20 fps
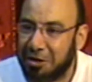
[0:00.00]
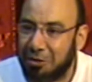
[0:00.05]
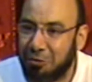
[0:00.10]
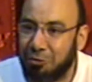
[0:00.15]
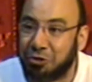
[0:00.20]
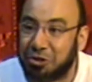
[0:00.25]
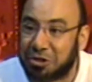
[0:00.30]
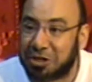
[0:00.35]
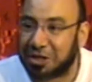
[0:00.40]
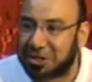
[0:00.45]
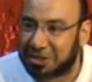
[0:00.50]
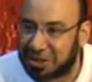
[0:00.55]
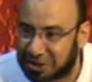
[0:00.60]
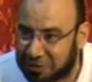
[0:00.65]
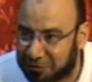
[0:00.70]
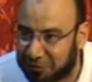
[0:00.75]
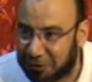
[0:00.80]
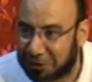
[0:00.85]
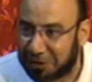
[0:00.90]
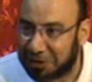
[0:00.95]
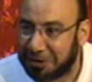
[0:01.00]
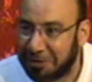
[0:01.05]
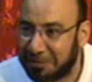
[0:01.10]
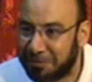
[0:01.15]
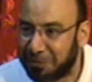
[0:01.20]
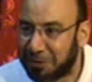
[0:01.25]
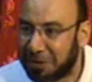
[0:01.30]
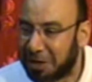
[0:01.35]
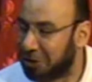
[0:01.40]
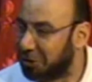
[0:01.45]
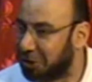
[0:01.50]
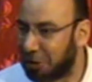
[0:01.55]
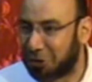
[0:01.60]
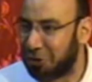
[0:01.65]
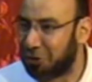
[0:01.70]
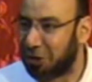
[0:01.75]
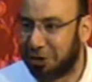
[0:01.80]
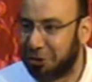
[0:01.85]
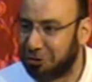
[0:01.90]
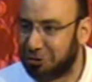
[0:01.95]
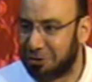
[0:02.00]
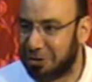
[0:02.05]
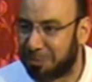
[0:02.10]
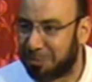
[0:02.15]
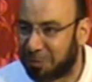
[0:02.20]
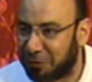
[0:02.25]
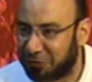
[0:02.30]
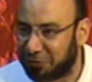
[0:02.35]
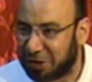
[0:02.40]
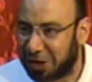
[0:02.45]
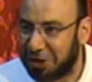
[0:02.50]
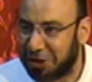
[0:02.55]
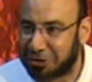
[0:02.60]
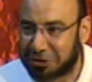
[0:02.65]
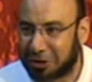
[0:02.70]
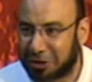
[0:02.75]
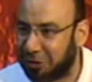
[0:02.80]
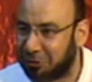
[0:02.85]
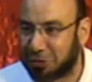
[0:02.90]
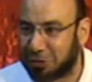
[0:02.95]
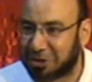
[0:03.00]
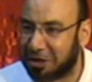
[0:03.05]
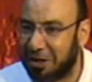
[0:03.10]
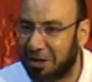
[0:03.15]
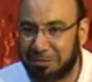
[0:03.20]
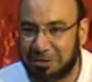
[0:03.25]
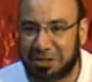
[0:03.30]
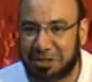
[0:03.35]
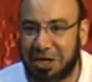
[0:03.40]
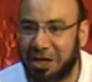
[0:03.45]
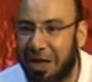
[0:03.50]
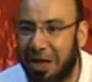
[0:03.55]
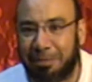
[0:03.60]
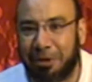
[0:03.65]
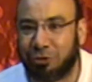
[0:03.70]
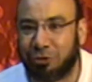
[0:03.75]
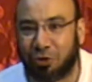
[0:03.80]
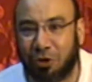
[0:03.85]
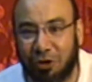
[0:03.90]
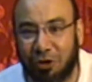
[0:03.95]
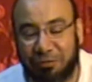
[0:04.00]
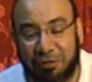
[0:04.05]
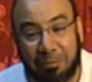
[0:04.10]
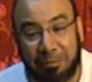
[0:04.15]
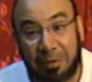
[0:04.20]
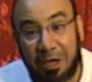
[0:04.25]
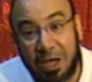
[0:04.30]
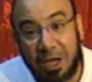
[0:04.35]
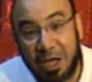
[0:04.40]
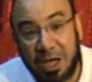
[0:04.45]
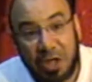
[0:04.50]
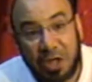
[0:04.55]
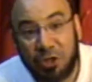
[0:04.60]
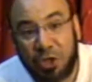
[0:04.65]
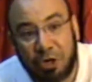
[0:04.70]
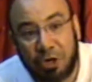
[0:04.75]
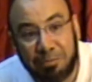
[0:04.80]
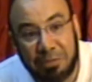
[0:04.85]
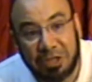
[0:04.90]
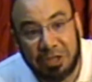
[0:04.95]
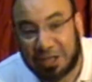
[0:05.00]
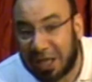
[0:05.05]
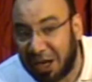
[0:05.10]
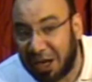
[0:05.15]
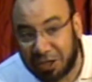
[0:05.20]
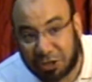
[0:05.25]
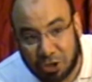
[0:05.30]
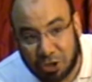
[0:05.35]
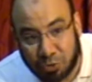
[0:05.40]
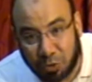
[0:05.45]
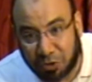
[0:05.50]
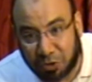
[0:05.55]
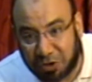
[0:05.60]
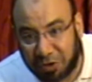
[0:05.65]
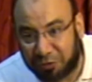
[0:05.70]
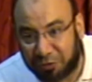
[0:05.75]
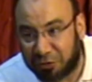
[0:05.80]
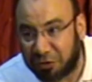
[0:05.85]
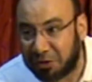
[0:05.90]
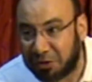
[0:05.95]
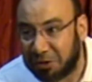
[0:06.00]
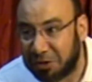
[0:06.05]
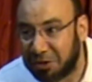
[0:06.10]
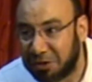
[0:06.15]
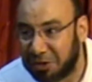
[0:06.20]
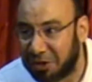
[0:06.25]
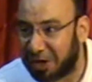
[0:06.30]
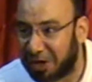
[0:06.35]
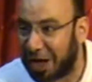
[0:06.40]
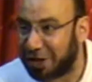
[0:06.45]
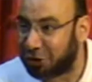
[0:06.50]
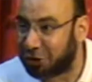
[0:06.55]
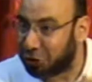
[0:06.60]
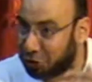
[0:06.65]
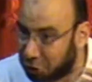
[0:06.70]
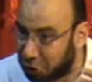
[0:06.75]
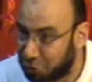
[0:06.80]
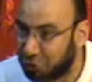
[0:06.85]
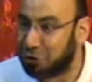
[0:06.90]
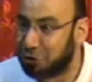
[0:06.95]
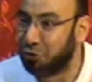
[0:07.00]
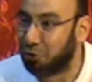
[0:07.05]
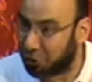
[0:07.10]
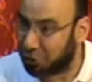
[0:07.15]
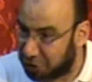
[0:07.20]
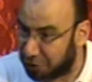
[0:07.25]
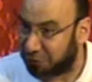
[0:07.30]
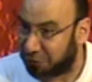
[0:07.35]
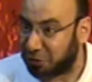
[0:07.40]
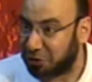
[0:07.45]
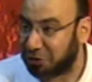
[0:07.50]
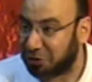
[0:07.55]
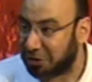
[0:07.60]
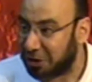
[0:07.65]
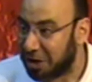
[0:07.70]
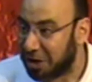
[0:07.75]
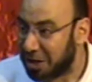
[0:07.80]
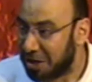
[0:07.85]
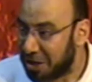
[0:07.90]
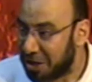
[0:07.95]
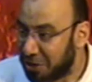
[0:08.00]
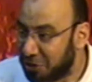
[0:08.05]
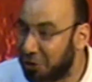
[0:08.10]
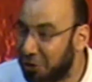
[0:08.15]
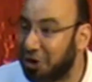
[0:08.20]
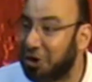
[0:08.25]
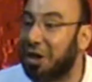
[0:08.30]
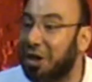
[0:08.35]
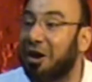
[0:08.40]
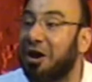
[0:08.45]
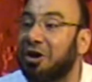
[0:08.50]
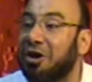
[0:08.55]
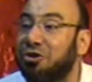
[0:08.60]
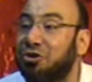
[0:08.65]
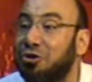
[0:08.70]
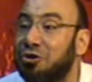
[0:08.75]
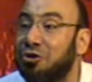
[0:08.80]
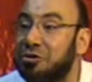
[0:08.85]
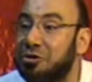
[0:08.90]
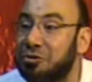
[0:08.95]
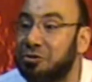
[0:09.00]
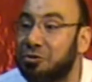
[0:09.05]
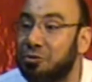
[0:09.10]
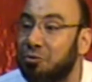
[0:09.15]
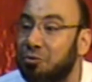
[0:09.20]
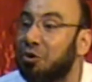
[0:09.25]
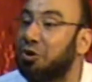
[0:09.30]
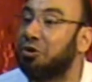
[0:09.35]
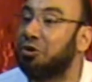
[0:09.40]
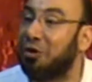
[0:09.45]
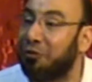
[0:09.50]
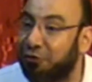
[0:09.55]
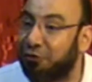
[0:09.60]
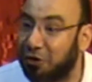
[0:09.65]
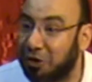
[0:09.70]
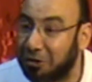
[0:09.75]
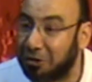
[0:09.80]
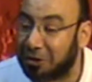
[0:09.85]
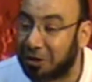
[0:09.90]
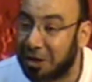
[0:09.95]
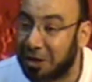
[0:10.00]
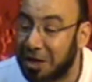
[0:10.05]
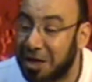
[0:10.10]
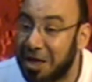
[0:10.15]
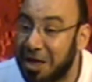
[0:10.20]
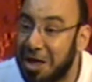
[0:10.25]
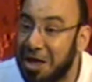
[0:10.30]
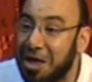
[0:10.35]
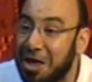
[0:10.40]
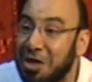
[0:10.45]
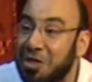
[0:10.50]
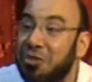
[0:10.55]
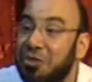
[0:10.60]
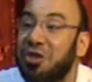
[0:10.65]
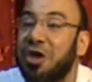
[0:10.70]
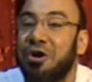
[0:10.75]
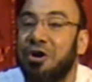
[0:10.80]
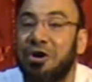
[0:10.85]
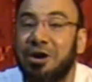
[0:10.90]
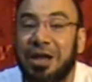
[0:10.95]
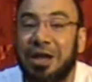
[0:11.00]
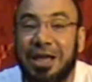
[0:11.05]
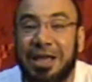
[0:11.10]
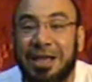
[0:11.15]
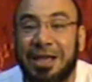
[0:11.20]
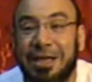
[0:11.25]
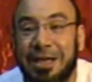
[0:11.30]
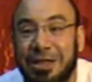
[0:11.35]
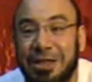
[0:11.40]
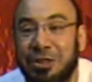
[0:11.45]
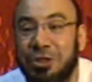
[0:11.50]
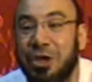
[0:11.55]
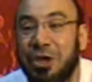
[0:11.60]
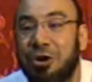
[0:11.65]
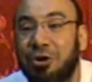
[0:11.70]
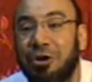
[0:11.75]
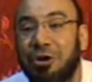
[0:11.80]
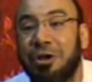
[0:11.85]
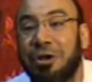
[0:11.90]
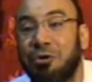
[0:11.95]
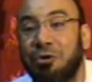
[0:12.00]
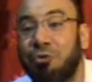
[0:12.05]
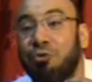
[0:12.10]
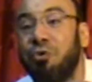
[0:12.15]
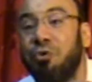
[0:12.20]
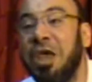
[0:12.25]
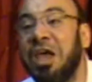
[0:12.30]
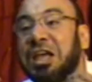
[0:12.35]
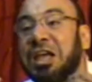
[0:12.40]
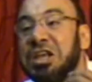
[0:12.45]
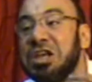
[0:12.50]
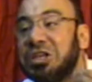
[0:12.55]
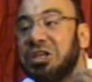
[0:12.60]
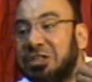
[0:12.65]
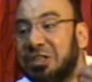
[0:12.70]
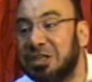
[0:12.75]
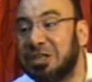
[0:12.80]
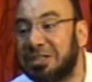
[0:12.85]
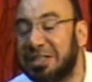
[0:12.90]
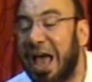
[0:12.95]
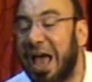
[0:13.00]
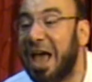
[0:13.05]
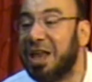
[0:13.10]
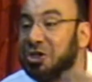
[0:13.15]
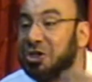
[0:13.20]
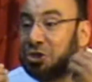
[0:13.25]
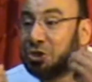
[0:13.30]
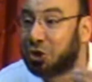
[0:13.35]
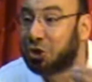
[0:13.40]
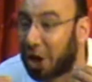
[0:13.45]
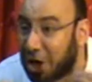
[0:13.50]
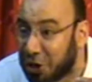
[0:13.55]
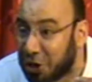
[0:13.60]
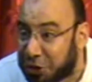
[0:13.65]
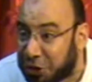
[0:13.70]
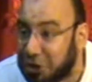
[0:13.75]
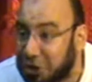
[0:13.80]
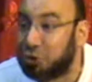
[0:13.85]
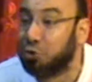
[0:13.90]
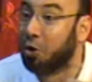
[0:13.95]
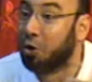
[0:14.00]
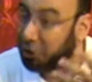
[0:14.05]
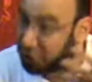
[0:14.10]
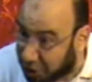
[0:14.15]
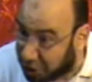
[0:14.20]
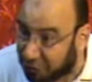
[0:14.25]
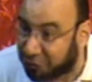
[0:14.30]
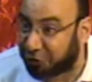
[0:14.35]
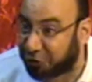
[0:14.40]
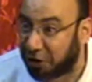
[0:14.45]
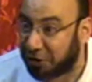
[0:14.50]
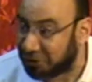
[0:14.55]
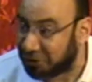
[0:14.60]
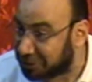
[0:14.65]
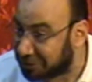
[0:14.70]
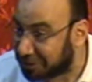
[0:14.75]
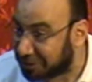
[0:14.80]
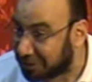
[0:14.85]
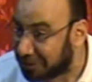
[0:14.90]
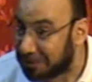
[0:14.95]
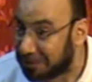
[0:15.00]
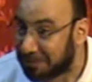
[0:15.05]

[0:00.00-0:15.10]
was successful. And that is the reason the Prophet alayhi salatu wasalam is saying about all of them. Their mentalities were different. Their attitudes were different. Their characters were different. Their weaknesses and strengths were different.